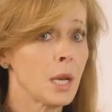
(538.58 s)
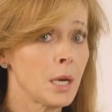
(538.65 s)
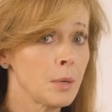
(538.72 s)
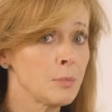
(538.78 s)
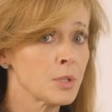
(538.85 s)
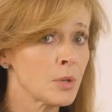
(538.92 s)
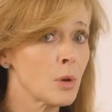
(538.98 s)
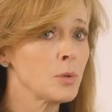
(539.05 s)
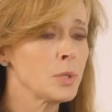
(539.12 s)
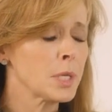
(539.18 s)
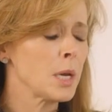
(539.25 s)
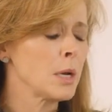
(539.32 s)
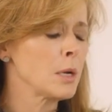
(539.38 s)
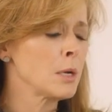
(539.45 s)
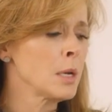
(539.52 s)
and I'm so
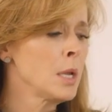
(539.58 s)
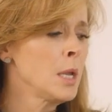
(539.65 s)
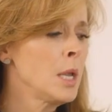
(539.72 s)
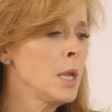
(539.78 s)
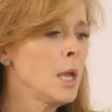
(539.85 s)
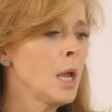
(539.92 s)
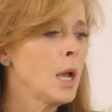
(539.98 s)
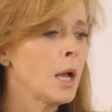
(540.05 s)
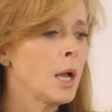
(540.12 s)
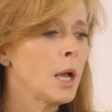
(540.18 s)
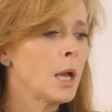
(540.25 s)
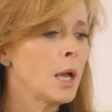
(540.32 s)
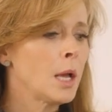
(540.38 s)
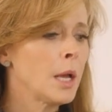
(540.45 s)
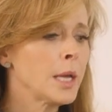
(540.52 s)
scared.
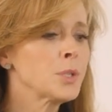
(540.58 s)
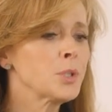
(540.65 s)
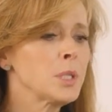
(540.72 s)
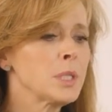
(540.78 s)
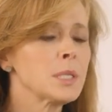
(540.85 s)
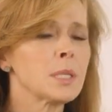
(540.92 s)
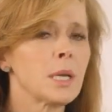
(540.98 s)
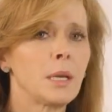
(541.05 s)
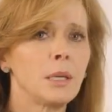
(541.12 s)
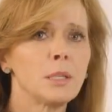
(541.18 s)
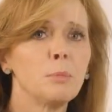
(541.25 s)
I actually decided